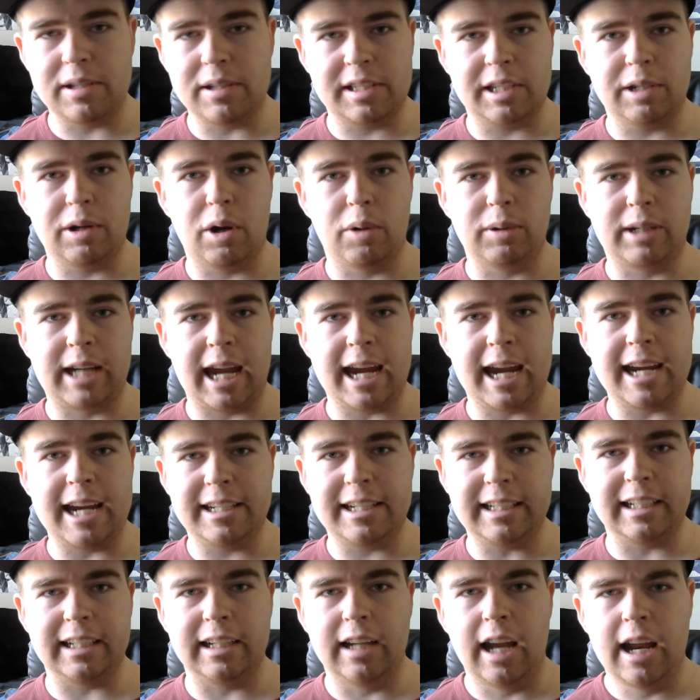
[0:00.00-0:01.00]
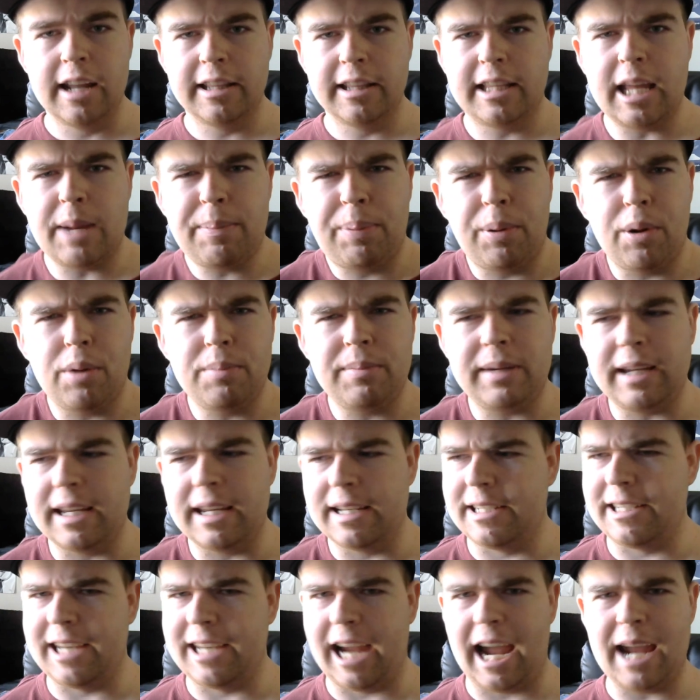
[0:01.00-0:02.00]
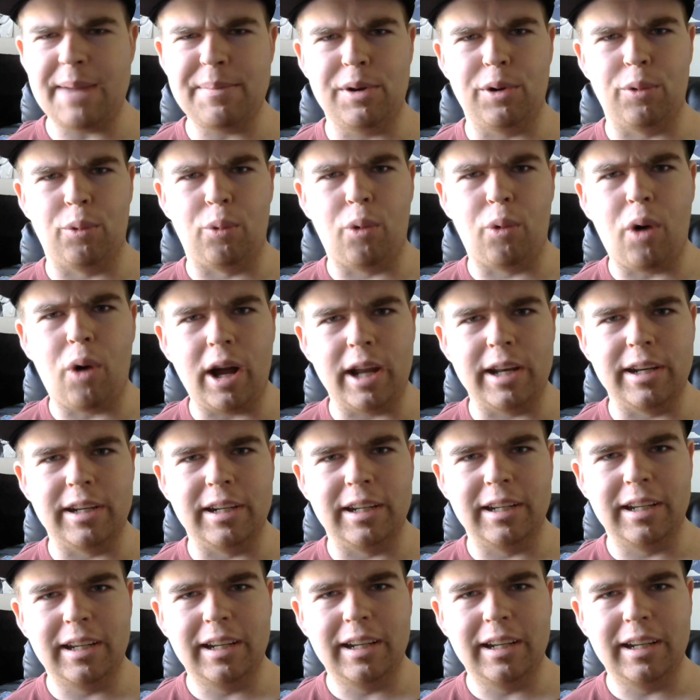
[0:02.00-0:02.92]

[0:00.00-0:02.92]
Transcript: oh uh, K D, they put me in Diamond one.